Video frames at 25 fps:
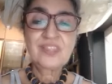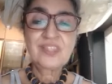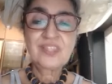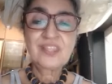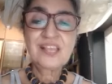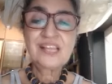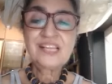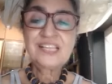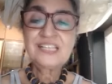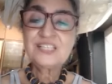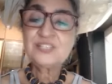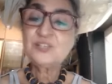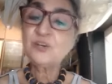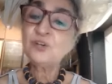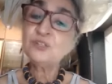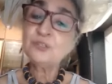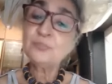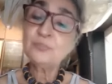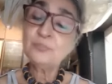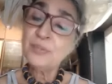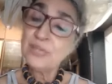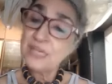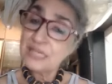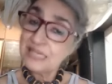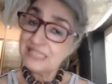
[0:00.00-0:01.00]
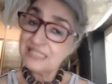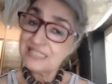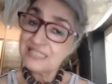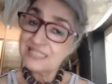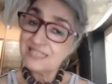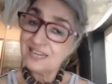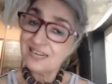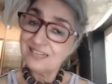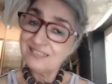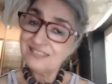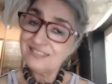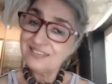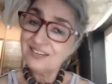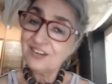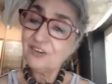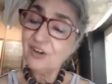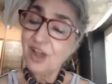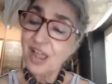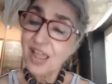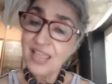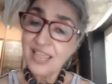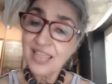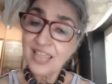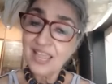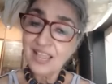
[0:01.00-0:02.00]
When he saw the bill, he started
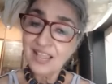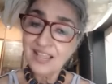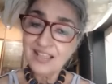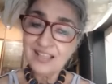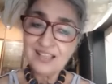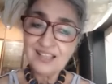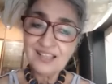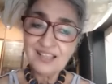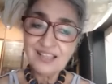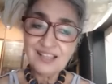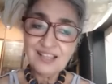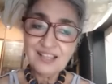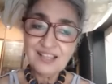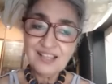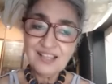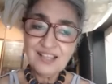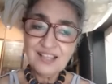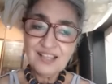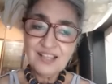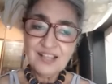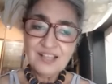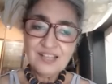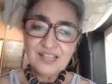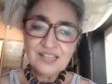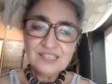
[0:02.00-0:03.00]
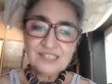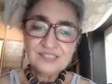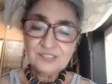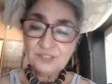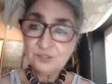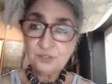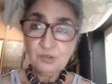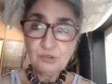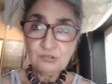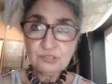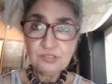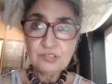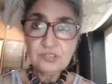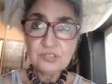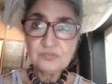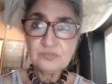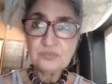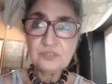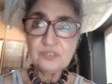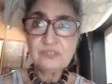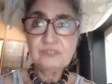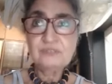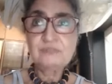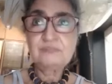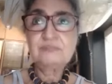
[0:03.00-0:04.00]
crying the doctors
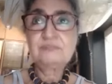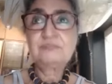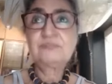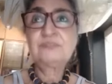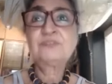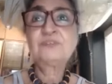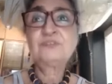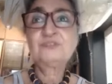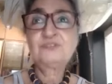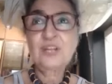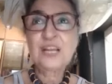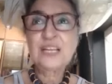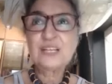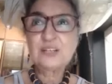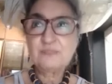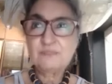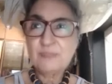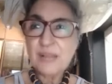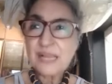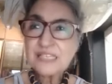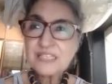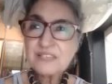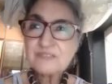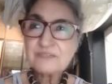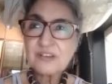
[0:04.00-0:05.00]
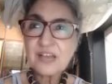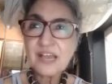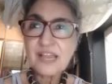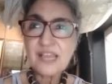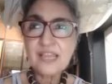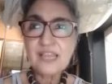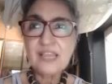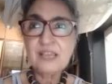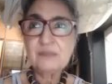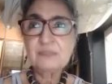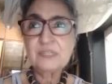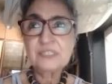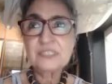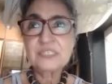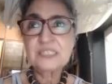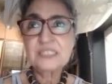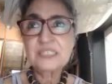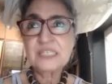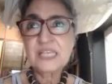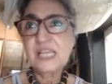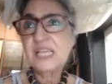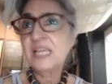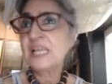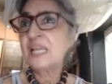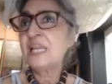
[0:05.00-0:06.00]
were, you know, tried to pacify him and
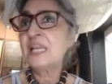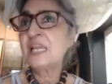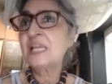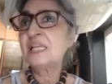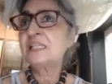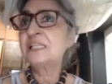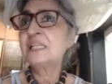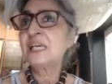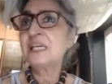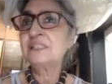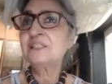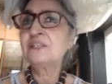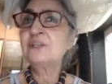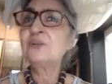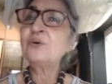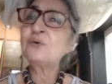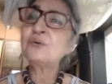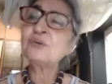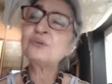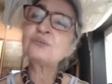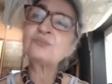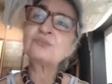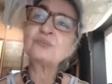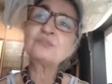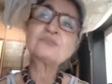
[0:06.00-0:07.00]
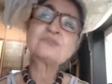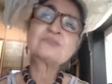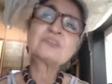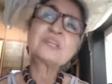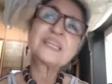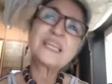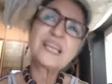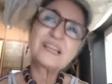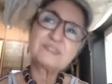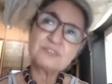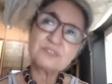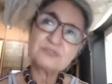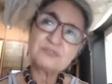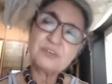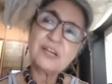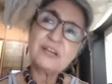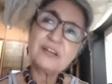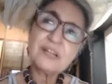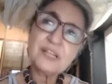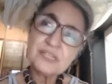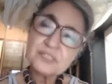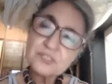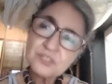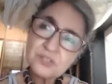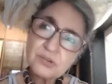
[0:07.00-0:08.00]
say that, look, you don't really have to
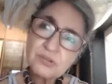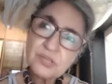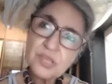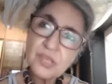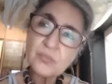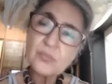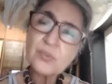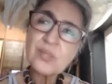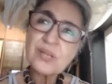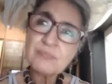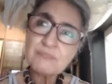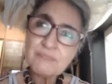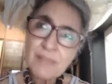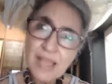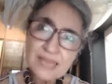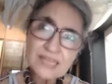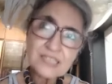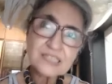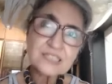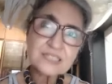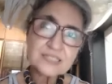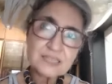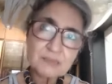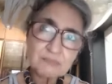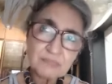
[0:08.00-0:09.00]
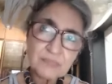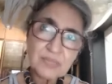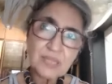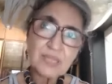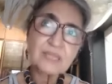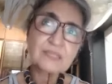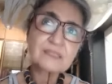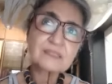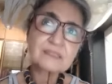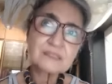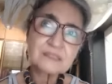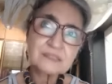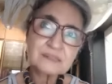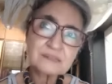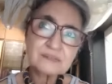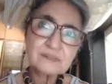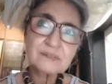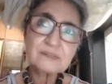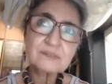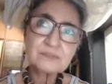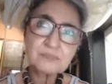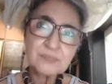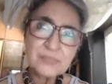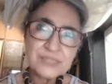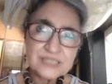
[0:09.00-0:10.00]
worry. It's okay. We'll manage something.
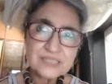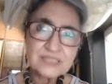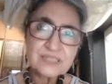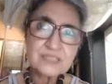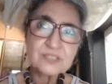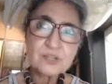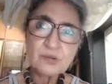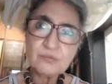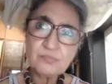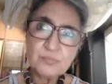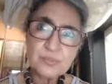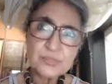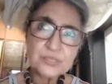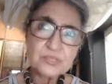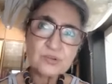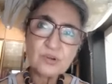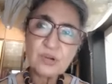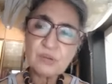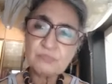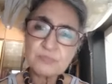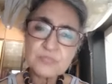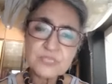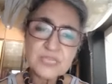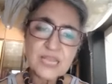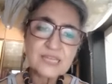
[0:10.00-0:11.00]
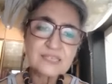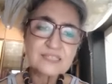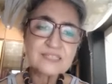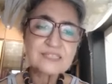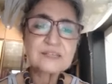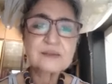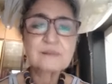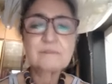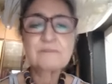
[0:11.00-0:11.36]
Please don't be so upset.